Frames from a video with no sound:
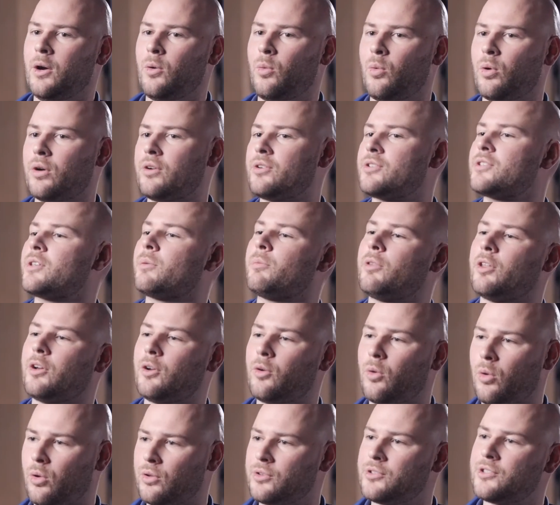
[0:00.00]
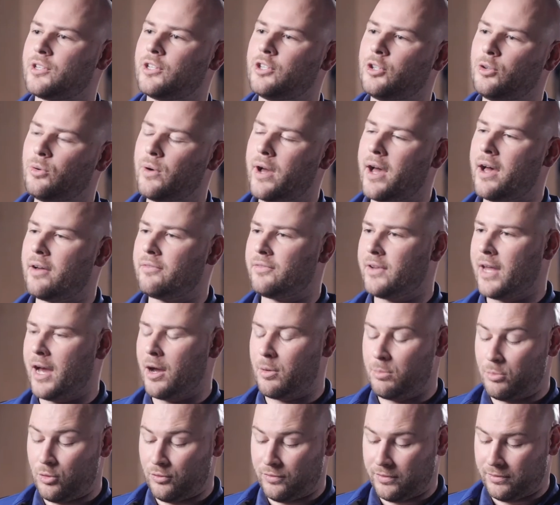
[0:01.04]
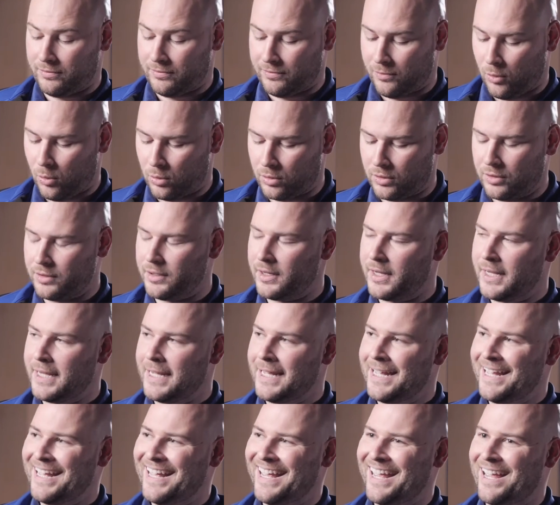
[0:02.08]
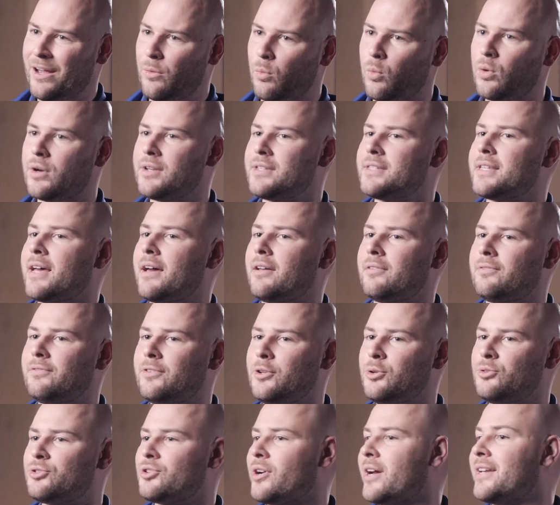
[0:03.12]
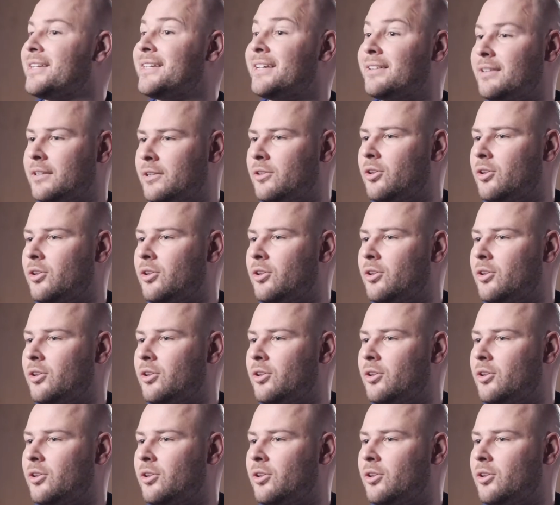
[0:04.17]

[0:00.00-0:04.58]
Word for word: What are some of the goals that you have now moving forward? And what does that future ideally